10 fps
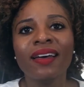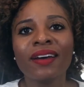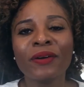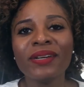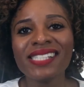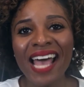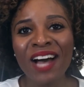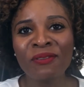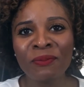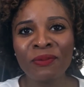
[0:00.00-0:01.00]
Chris
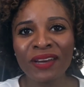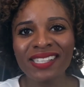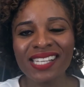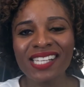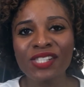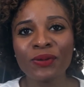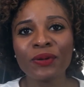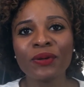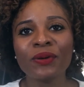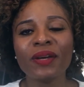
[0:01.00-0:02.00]
Albin brings us
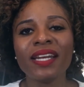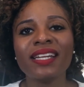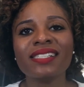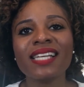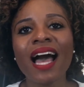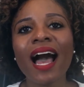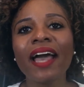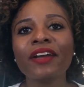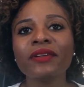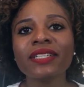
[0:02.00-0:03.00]
through an
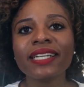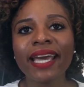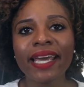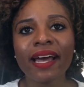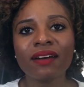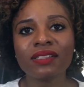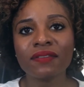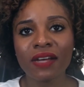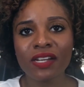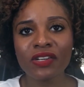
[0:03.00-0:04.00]
entire layout
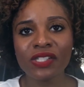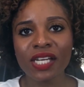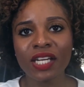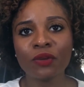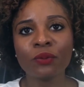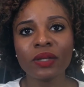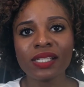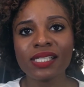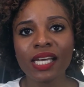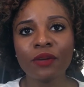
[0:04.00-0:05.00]
of understanding real
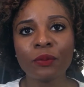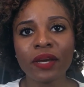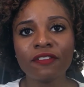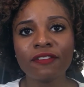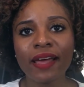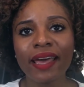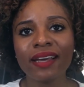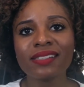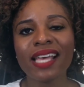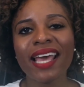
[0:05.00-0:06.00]
estate red
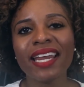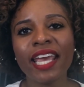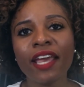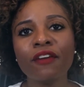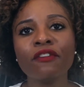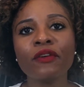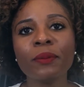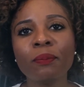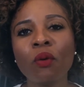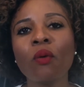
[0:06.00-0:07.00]
flags at every
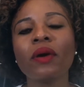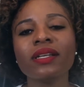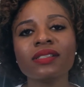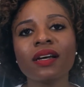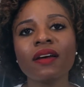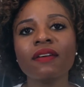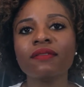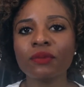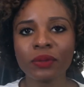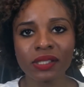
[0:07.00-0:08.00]
point of
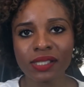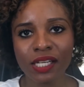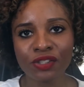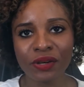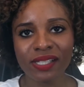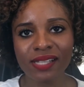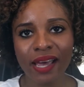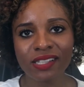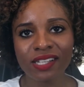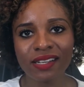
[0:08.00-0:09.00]
the real estate
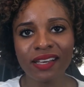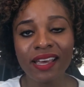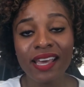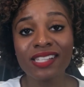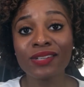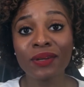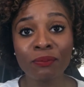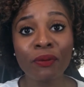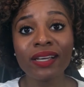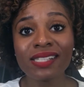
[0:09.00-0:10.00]
transaction. And so he
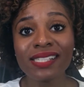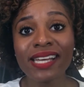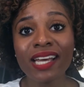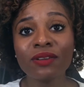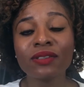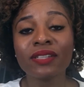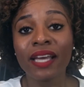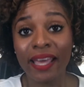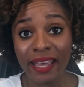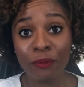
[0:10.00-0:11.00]
breaks it down
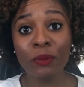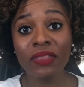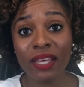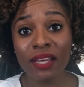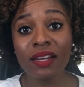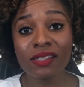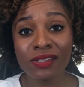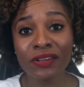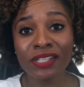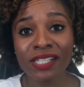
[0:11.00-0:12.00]
within his
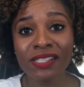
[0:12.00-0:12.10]
learning